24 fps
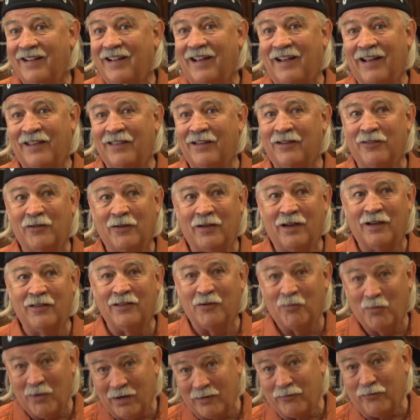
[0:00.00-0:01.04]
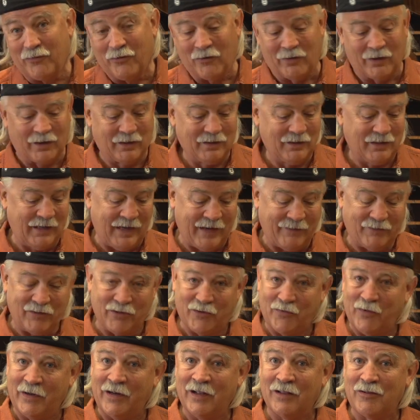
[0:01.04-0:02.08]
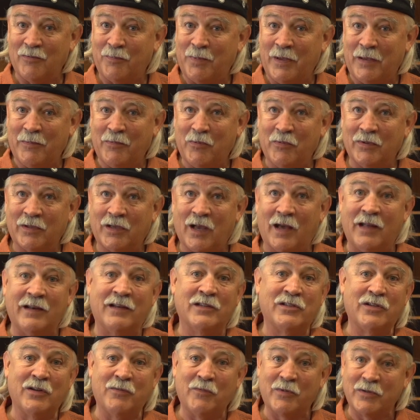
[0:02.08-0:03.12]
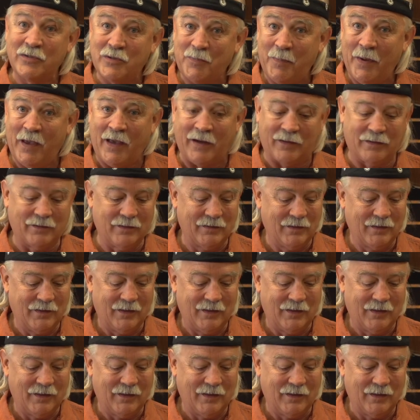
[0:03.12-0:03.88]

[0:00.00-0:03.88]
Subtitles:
on the work floor. You have to treat other people with kindness and respect.